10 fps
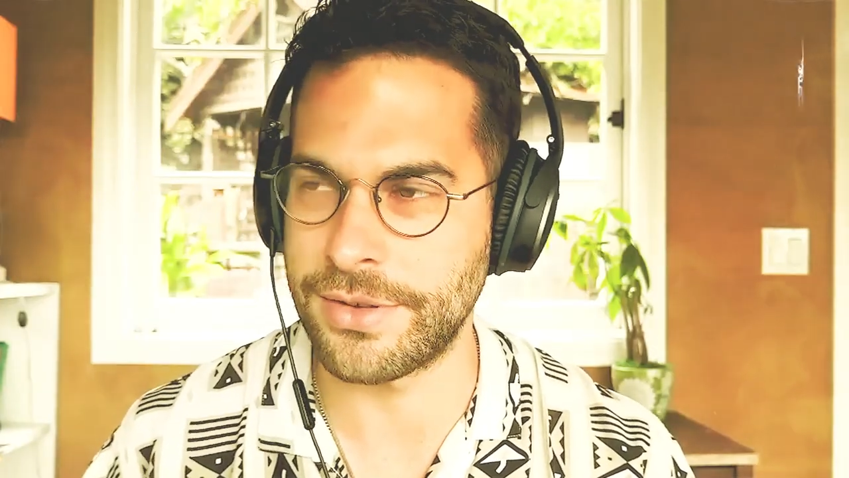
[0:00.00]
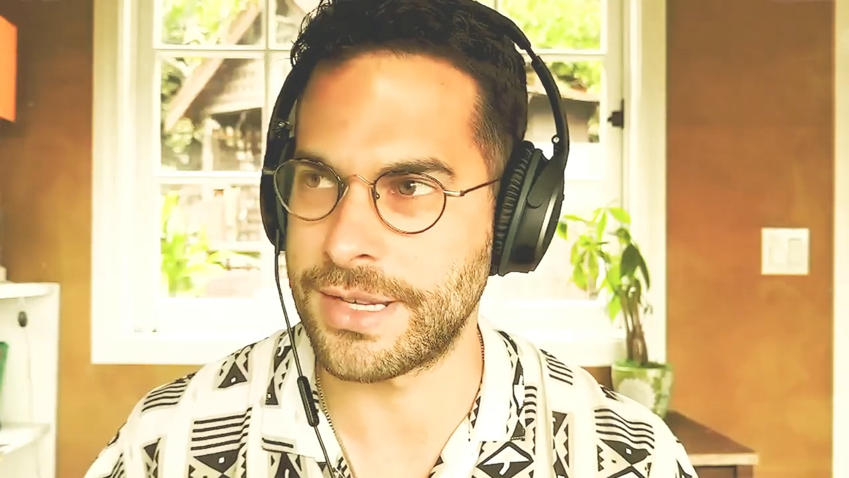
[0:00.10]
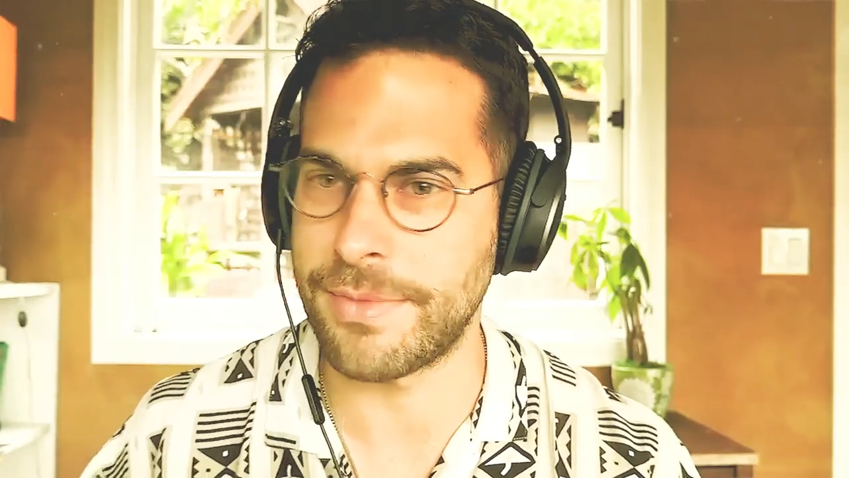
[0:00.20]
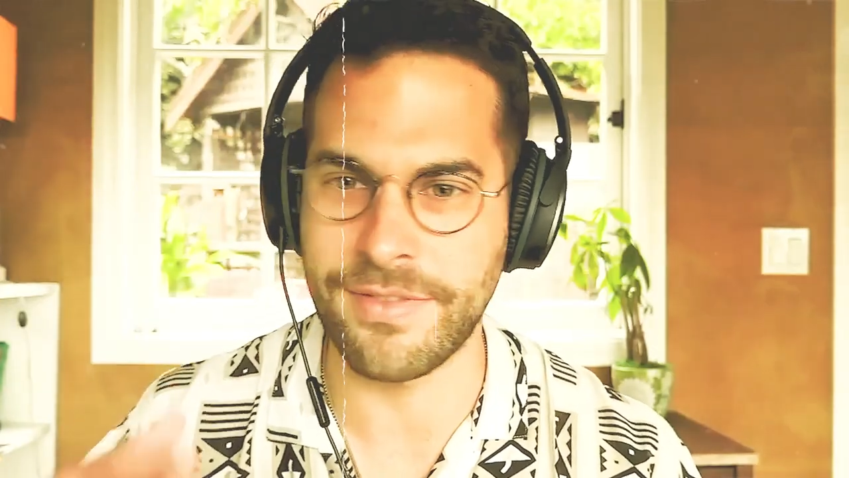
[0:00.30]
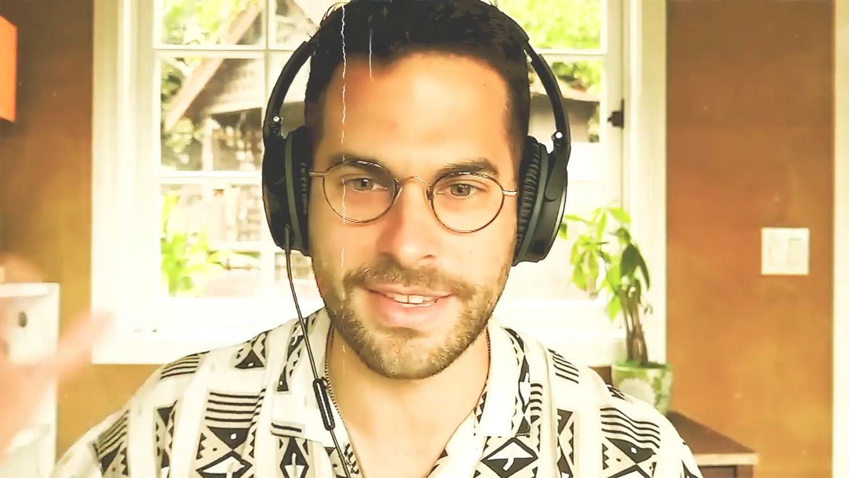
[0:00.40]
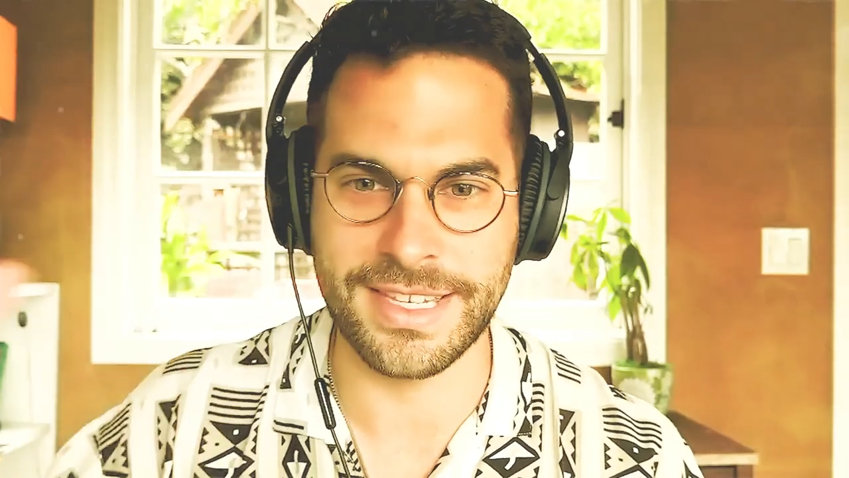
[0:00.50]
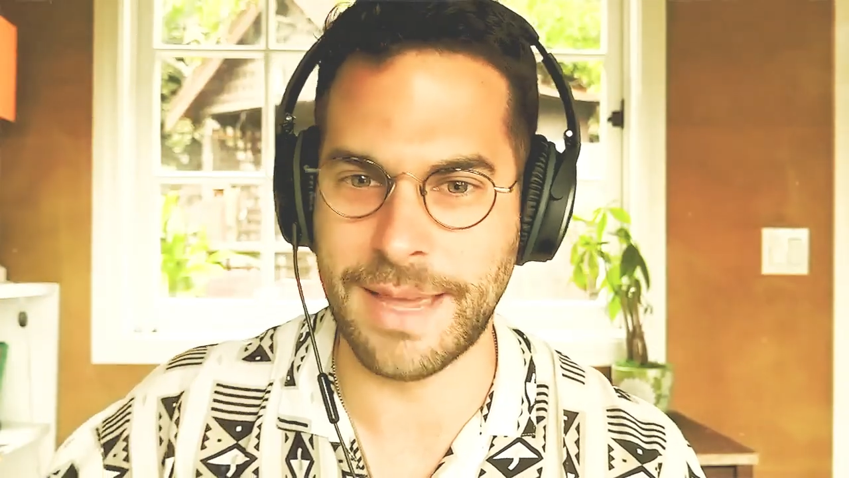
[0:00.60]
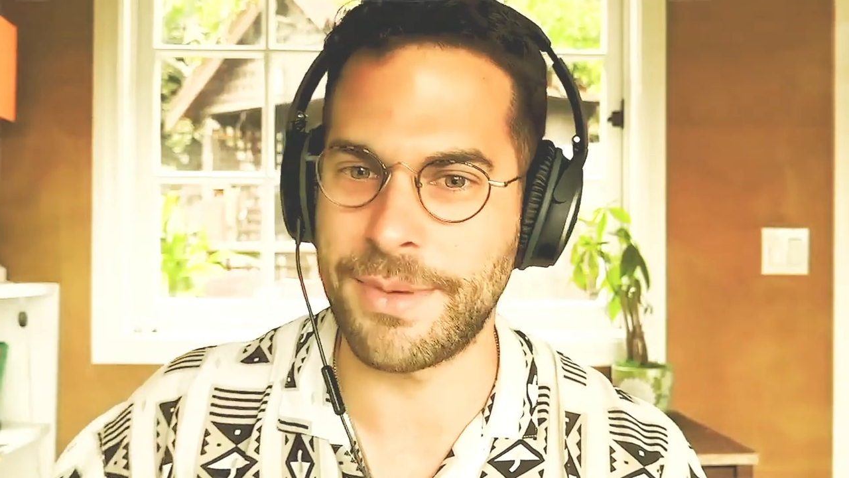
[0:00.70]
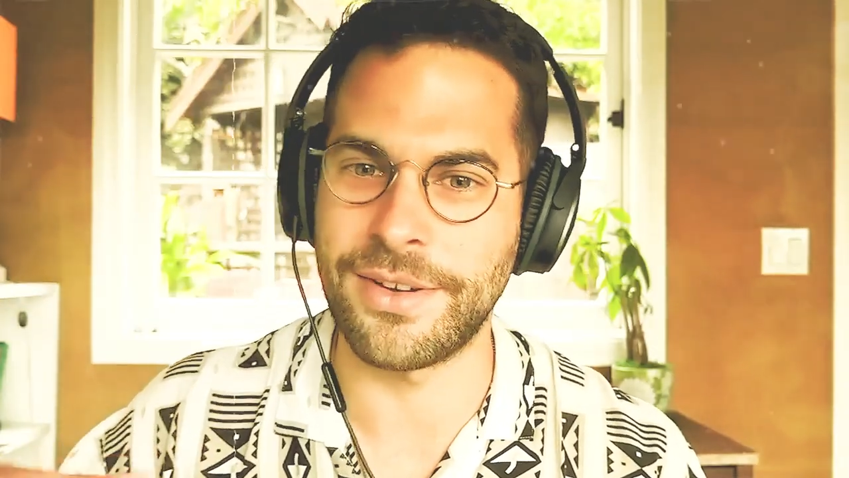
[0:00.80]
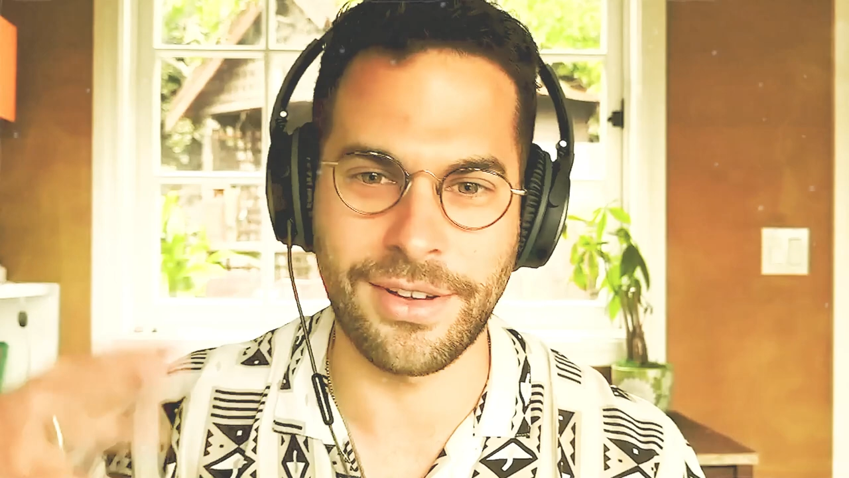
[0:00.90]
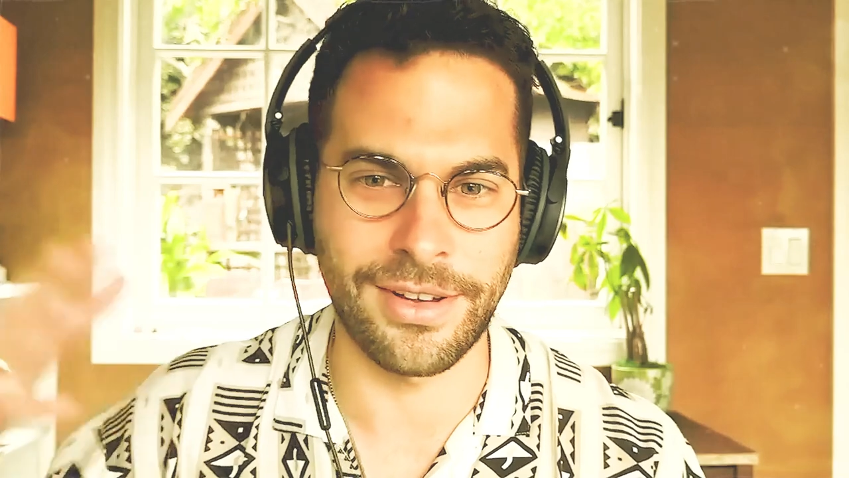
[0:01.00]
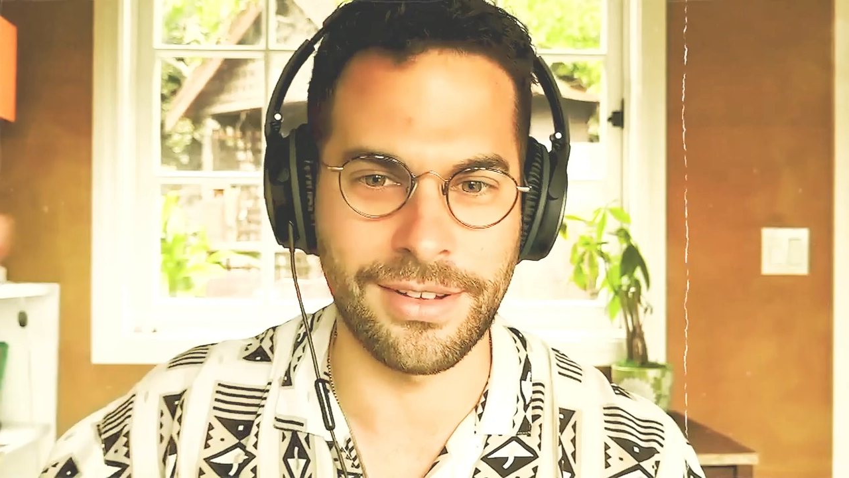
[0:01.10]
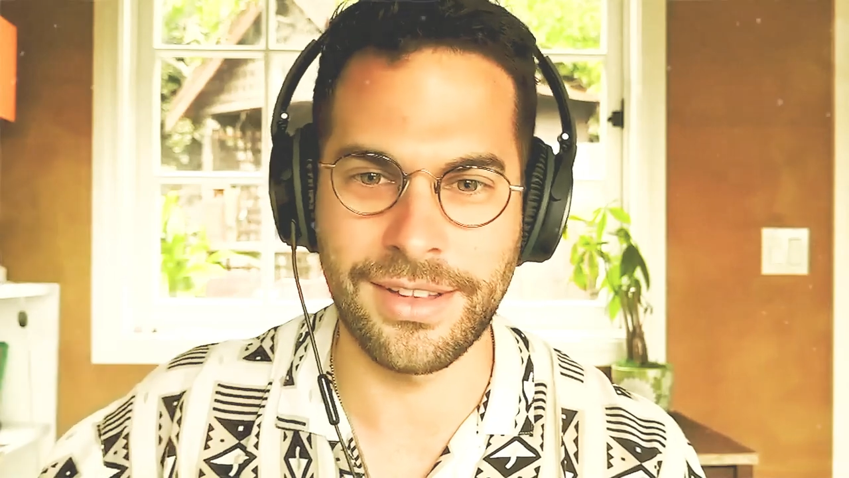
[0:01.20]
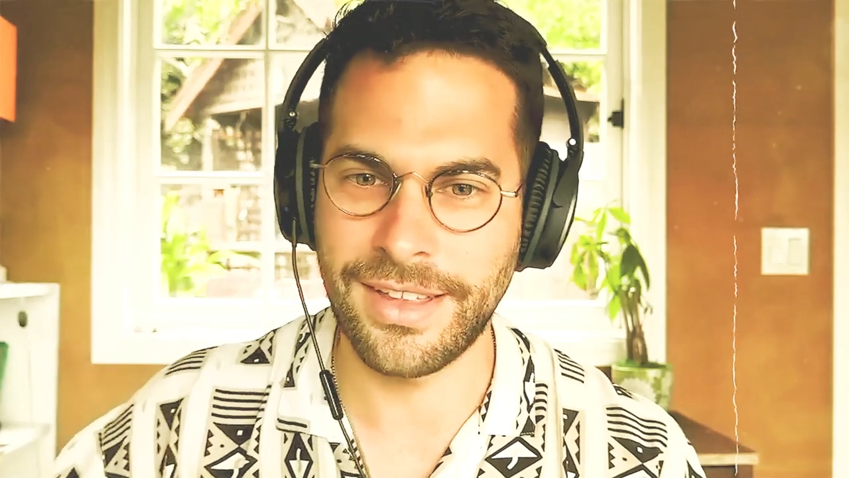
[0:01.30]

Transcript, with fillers: some of the seminal